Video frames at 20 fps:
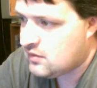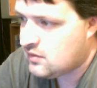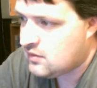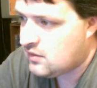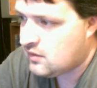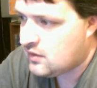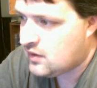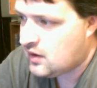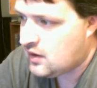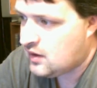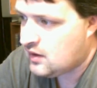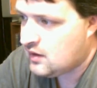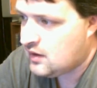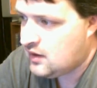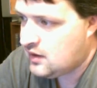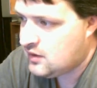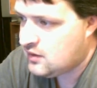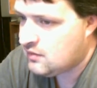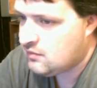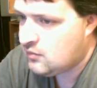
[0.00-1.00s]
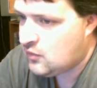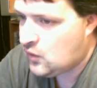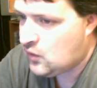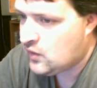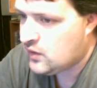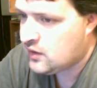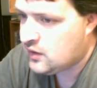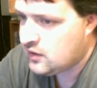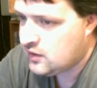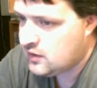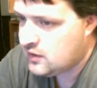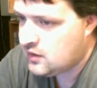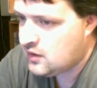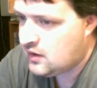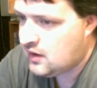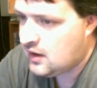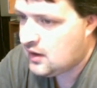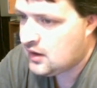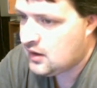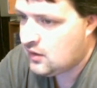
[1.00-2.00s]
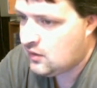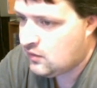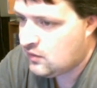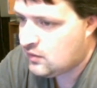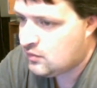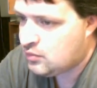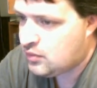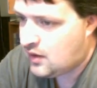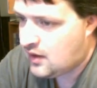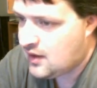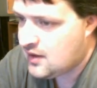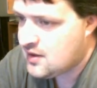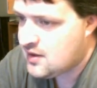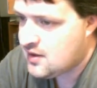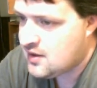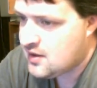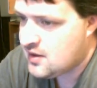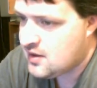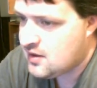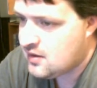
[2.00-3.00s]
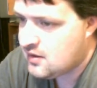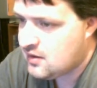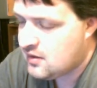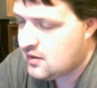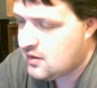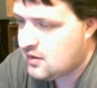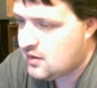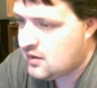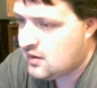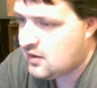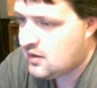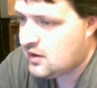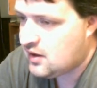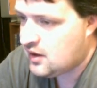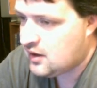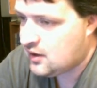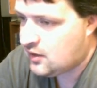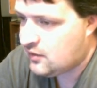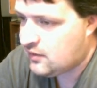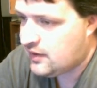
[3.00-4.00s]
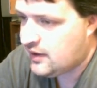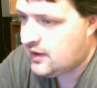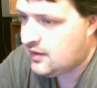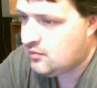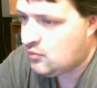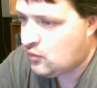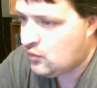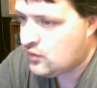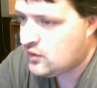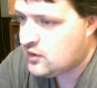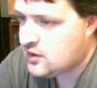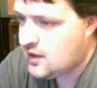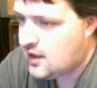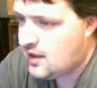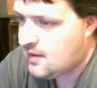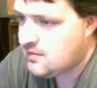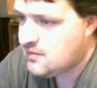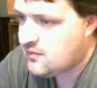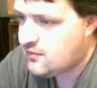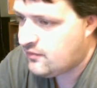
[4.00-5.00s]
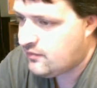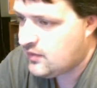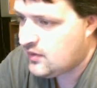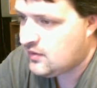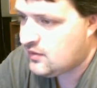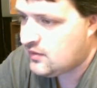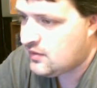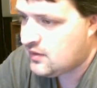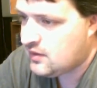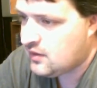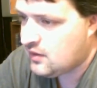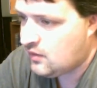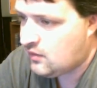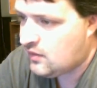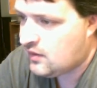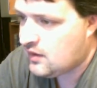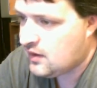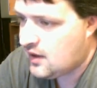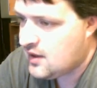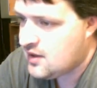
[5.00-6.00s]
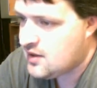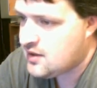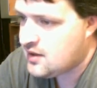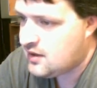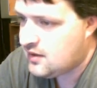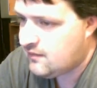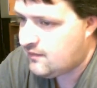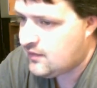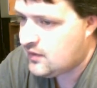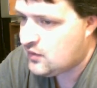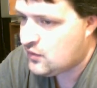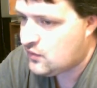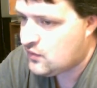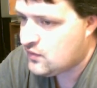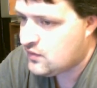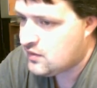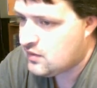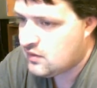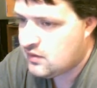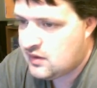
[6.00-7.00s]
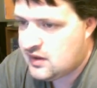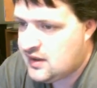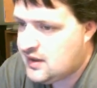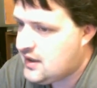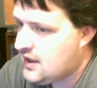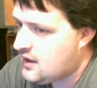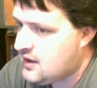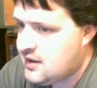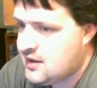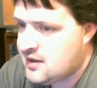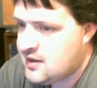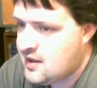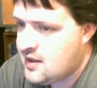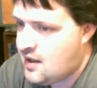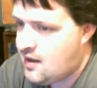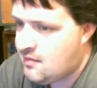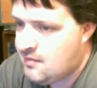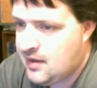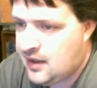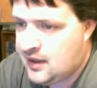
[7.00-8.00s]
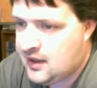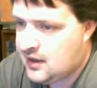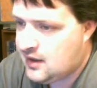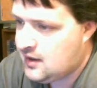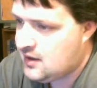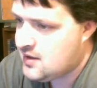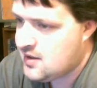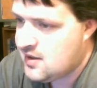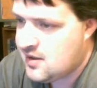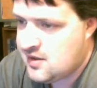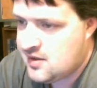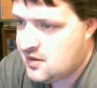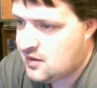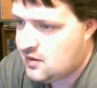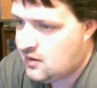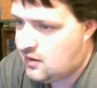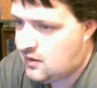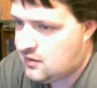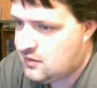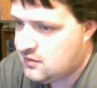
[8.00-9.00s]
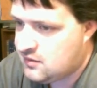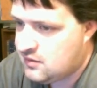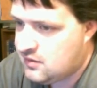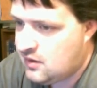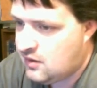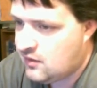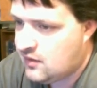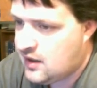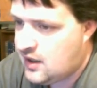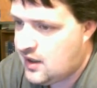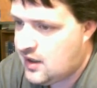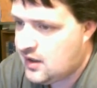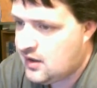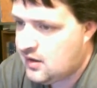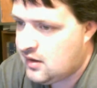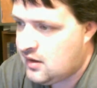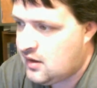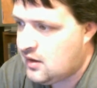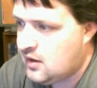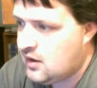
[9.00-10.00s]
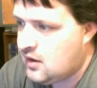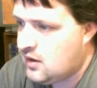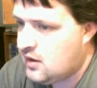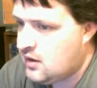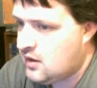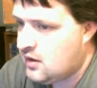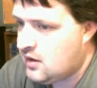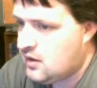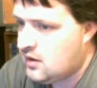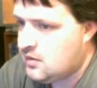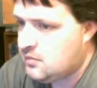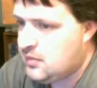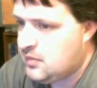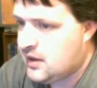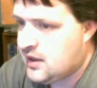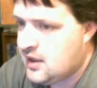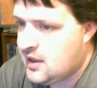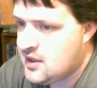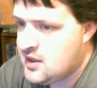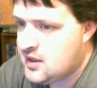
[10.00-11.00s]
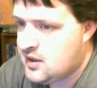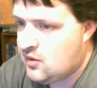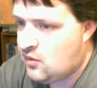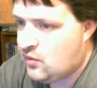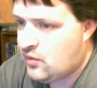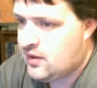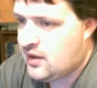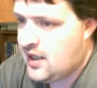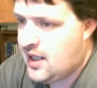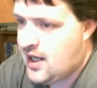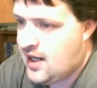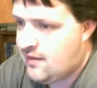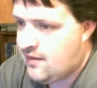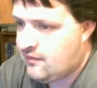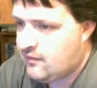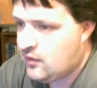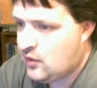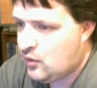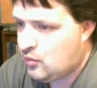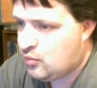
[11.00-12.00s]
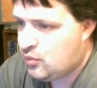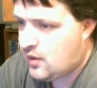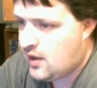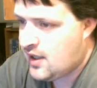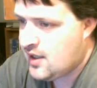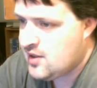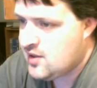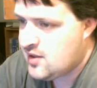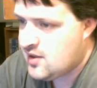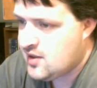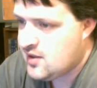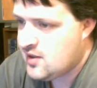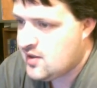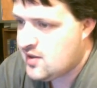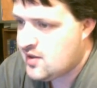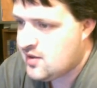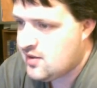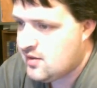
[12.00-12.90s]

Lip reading: Okay, lead to more good and lower prices and create more jobs for middle and lower class individuals. That does not make any sense at all. Okay? Because in order to have low prices,